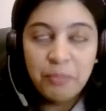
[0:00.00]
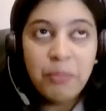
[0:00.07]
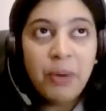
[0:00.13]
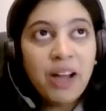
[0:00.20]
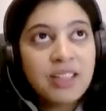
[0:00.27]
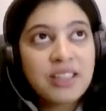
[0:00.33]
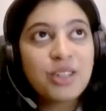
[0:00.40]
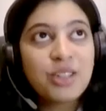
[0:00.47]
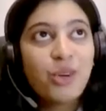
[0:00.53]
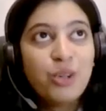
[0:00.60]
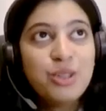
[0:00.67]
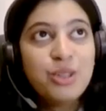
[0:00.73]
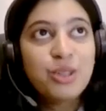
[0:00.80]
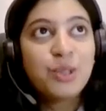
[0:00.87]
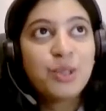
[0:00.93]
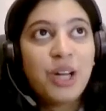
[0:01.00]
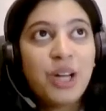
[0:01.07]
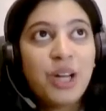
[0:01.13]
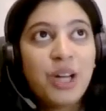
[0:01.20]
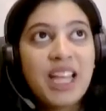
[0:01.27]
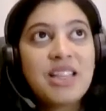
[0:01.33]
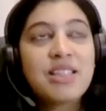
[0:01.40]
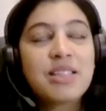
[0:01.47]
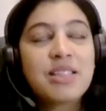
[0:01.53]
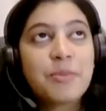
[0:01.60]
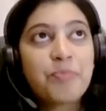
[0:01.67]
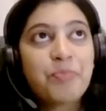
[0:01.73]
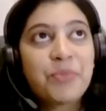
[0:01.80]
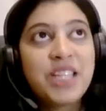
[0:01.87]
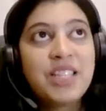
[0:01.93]
But also, I guess
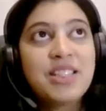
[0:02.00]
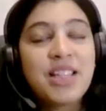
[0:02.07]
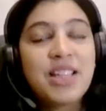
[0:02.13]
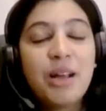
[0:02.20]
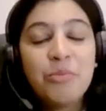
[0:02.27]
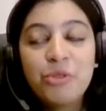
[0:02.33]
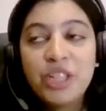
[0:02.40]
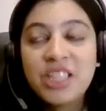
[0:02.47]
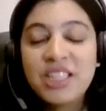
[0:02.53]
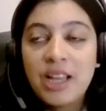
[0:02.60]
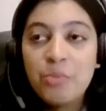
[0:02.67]
in some ways,